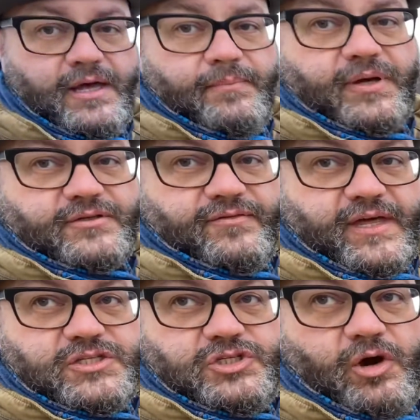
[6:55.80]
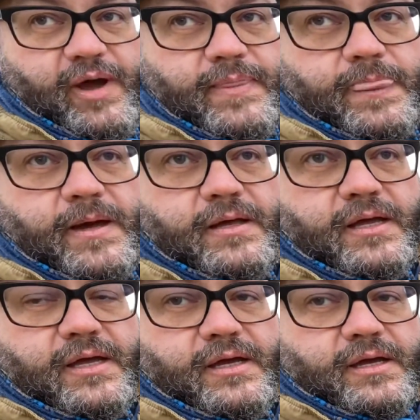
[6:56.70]
because if they do it,
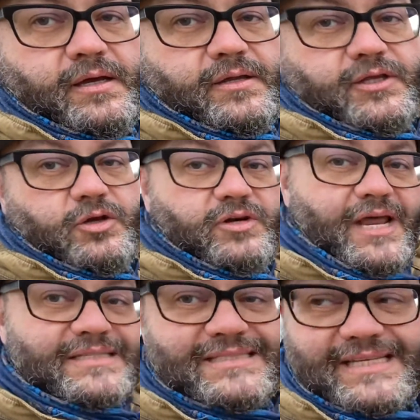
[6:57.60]
the Union has to